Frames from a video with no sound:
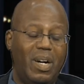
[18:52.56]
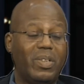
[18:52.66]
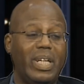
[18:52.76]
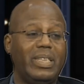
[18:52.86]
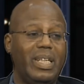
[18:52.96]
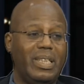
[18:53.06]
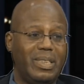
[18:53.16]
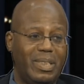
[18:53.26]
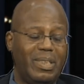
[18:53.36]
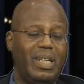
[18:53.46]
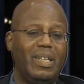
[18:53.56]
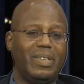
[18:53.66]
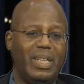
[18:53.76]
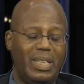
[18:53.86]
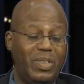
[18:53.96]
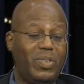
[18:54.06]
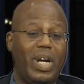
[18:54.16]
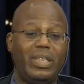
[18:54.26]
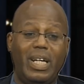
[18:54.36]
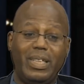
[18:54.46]
Okay, yeah.
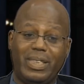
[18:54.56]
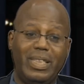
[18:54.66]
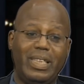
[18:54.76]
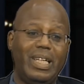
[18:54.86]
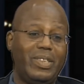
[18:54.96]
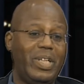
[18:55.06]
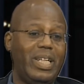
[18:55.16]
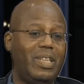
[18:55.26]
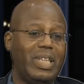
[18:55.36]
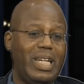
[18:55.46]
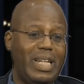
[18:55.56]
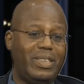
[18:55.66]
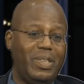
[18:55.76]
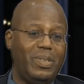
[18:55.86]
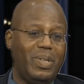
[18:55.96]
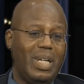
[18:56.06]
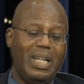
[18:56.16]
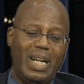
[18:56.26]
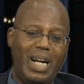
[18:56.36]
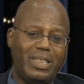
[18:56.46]
You see, you hit on the head, too.
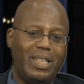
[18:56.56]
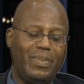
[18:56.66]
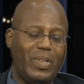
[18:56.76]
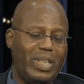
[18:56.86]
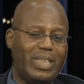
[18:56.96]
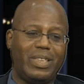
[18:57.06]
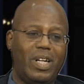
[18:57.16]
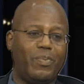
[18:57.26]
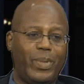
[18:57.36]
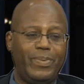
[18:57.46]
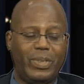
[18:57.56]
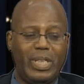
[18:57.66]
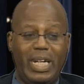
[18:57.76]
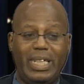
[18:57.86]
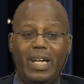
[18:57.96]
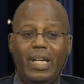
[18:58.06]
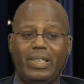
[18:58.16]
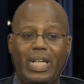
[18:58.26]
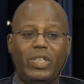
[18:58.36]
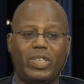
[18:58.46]
I tell you, because I saw previews of that. Now,
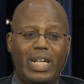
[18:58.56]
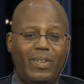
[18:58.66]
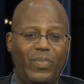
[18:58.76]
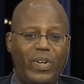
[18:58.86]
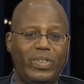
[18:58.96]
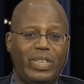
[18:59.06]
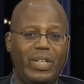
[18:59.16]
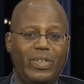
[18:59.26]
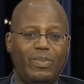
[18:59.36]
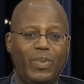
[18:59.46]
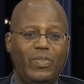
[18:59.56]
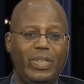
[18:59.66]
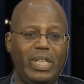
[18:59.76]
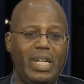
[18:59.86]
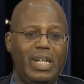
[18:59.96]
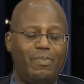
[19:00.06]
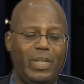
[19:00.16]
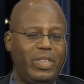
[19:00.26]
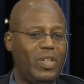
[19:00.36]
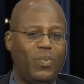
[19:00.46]
that looks like a very serious movie,
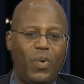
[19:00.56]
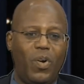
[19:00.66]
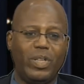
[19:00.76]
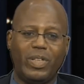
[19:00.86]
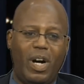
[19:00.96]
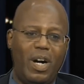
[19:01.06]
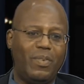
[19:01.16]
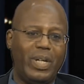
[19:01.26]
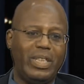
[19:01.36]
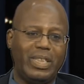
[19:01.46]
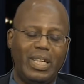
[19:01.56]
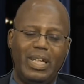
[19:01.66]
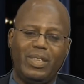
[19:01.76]
but, war is always...